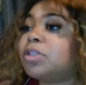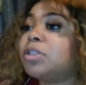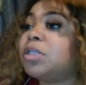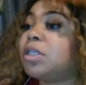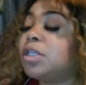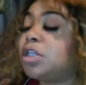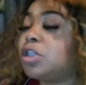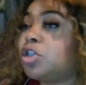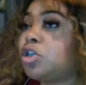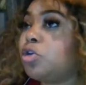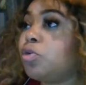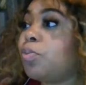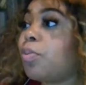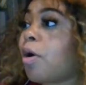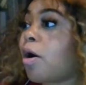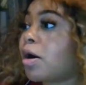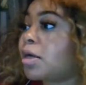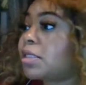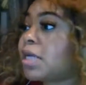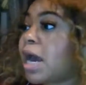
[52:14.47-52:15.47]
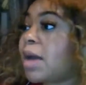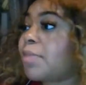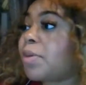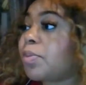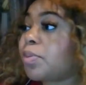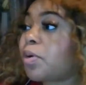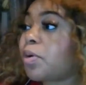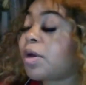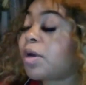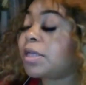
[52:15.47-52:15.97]
to the 2 part-time
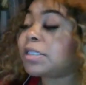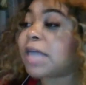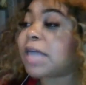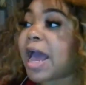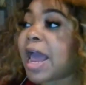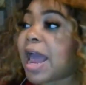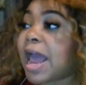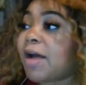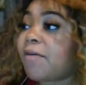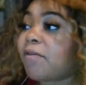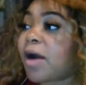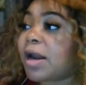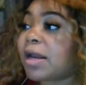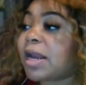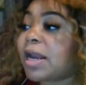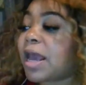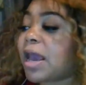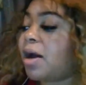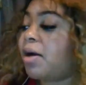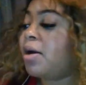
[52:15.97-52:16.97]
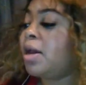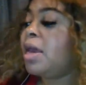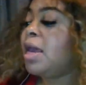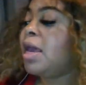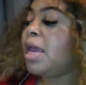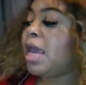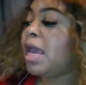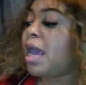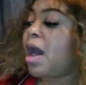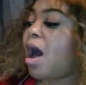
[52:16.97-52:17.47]
employees I have right now.
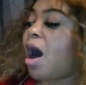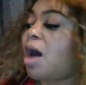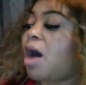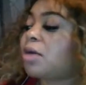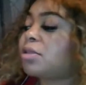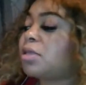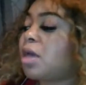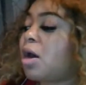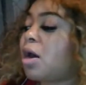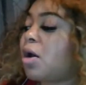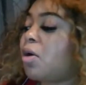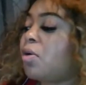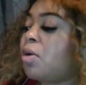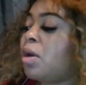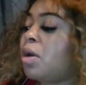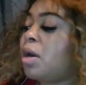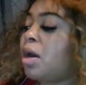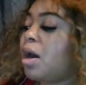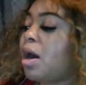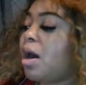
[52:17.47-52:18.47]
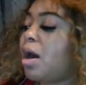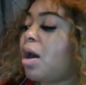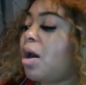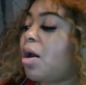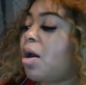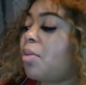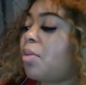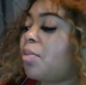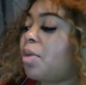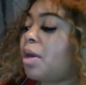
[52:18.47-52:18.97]
And also,
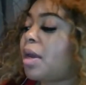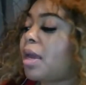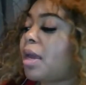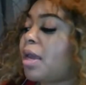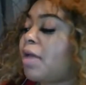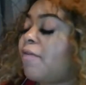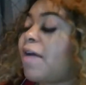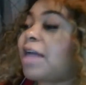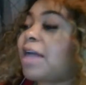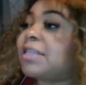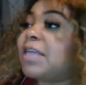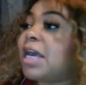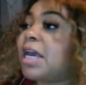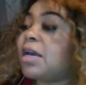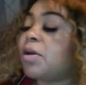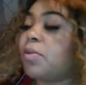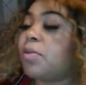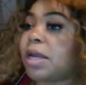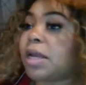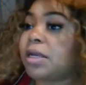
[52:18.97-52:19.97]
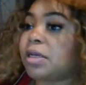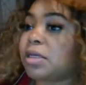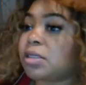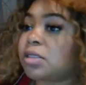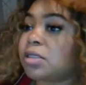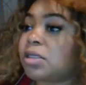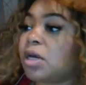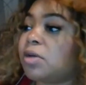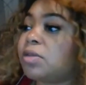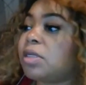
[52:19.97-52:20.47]
if I take away the
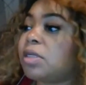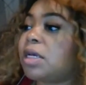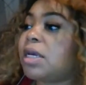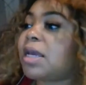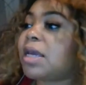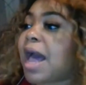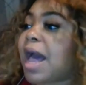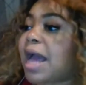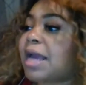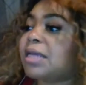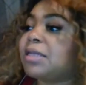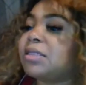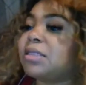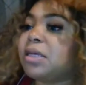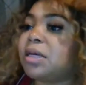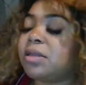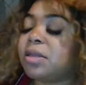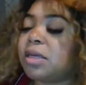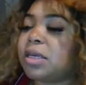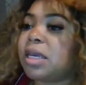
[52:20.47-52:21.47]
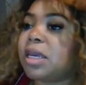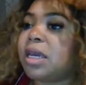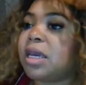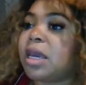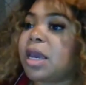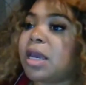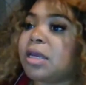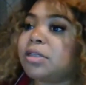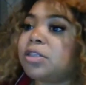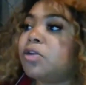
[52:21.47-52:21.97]
consulting, I can sell the
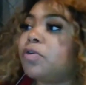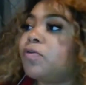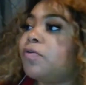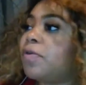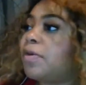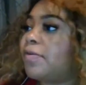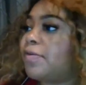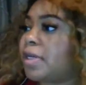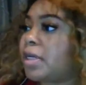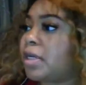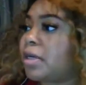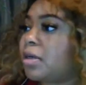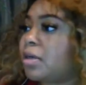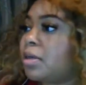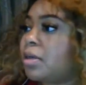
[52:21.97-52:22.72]
kit at $250.